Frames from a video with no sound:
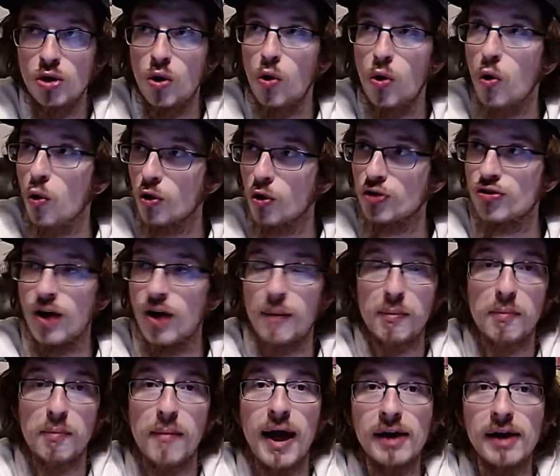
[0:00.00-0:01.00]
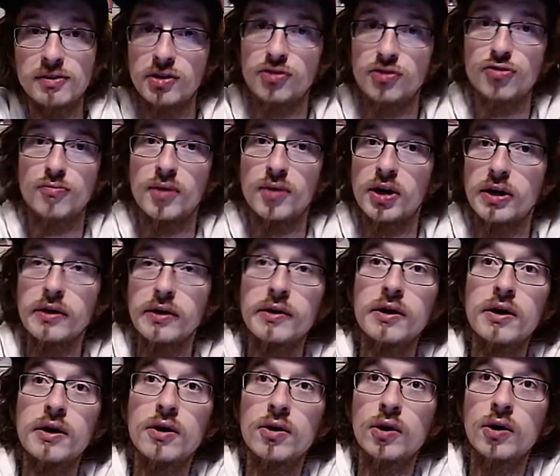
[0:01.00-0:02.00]
or drop a Magnadramon,
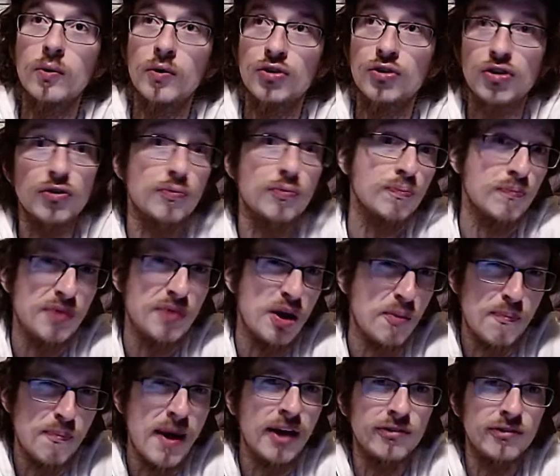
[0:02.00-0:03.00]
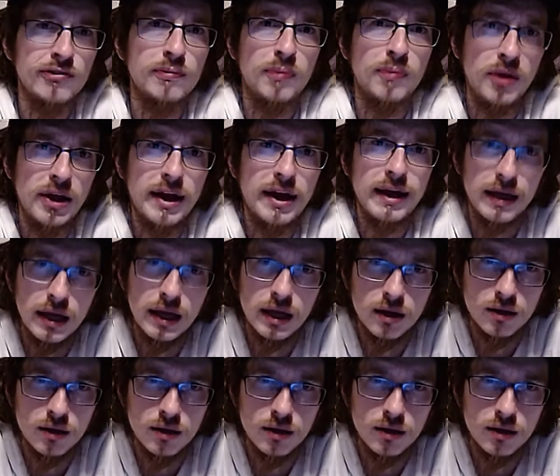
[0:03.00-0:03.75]
which is their best play